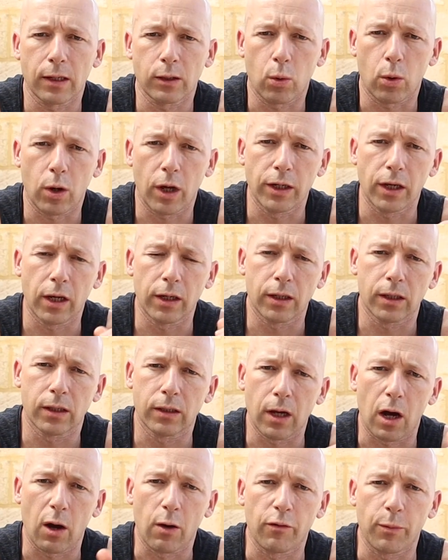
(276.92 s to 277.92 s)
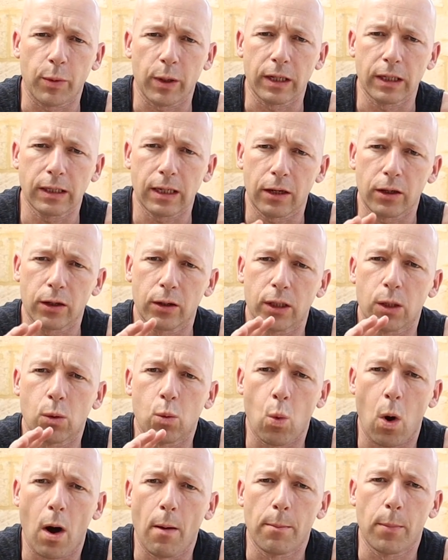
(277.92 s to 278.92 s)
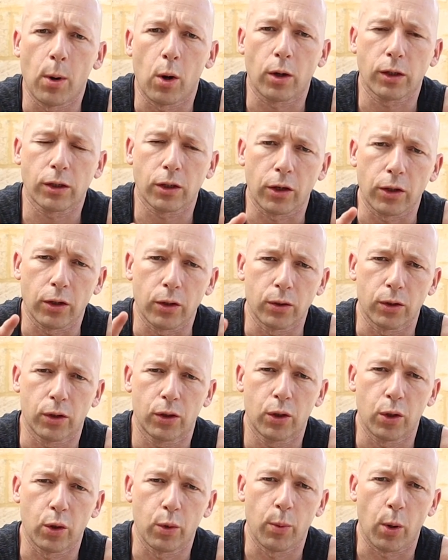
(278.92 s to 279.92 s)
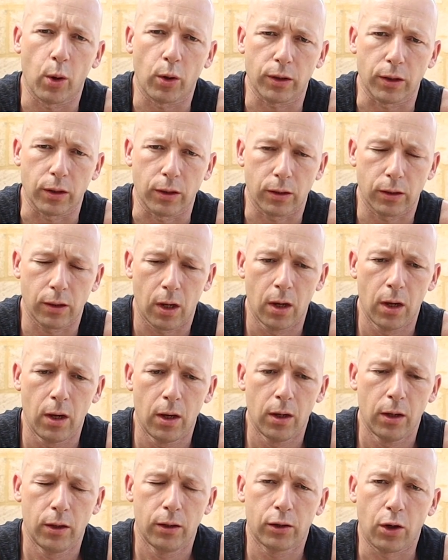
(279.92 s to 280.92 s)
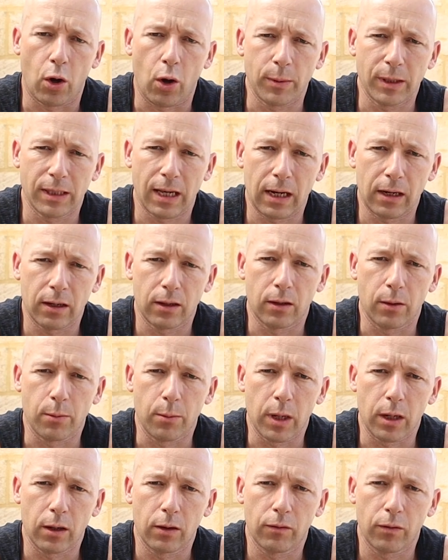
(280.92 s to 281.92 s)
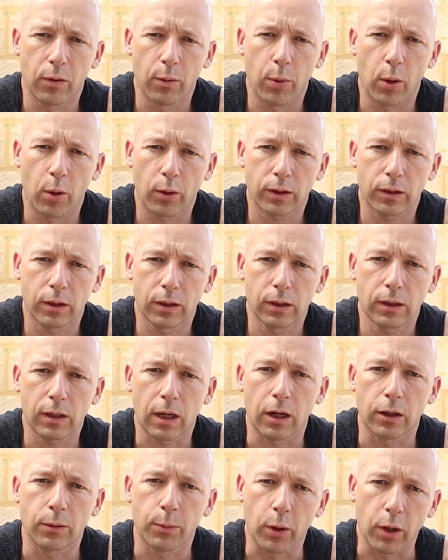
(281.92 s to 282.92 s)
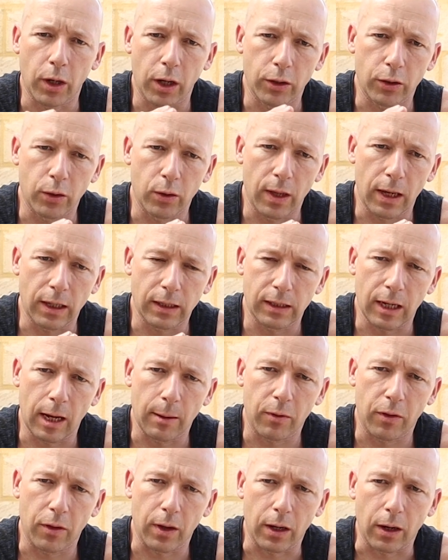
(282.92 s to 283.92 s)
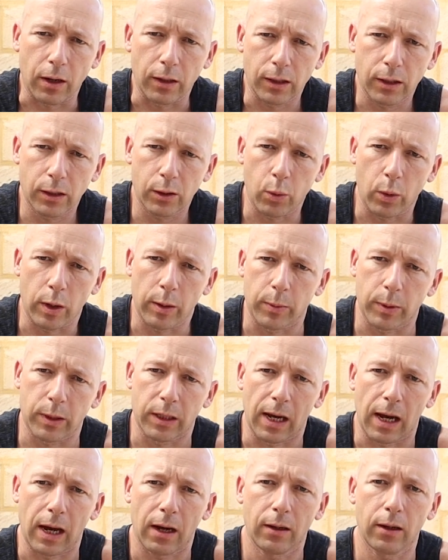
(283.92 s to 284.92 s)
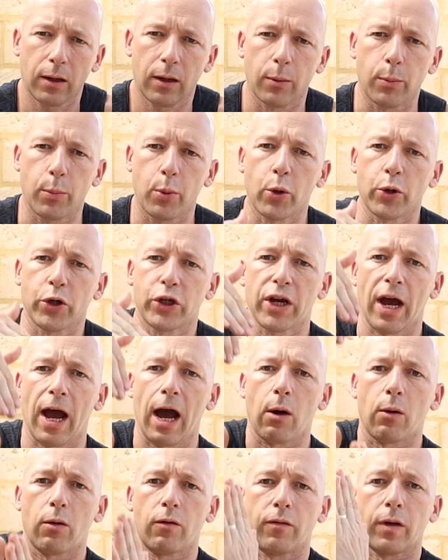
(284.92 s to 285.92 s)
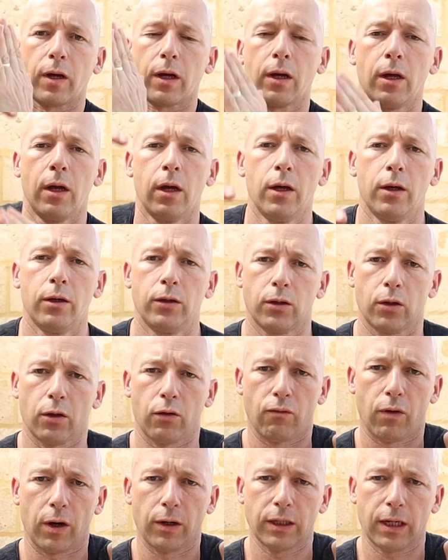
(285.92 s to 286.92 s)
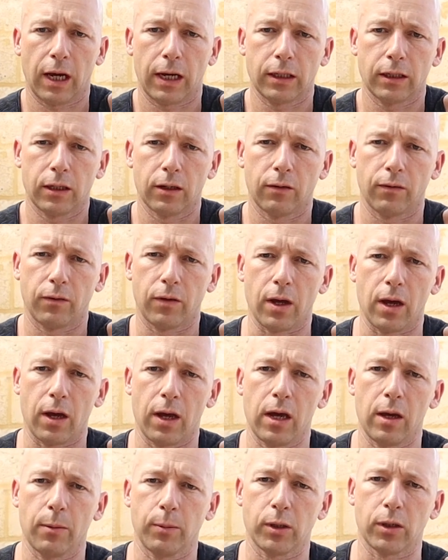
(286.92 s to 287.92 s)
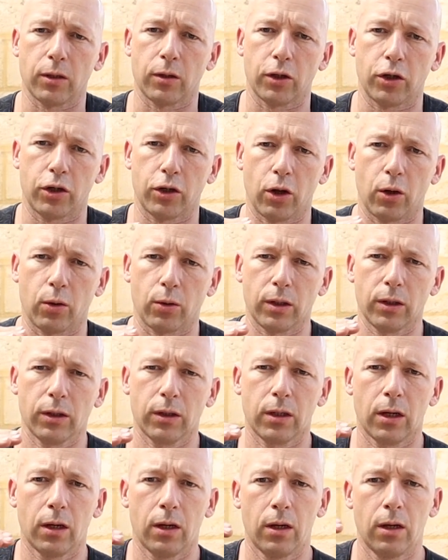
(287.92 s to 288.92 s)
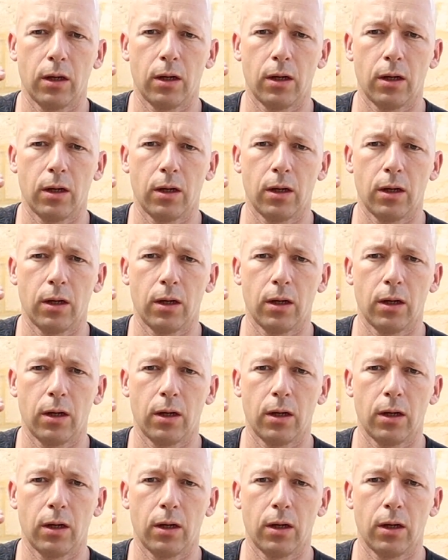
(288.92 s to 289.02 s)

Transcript: that's what I'd done to start with, but instead of using one box, I used two boxes. So I'm standing in the middle of the boxes, I, but I do that same thing. I sweep down, push out of it. So the rotation of the hips and the shoulders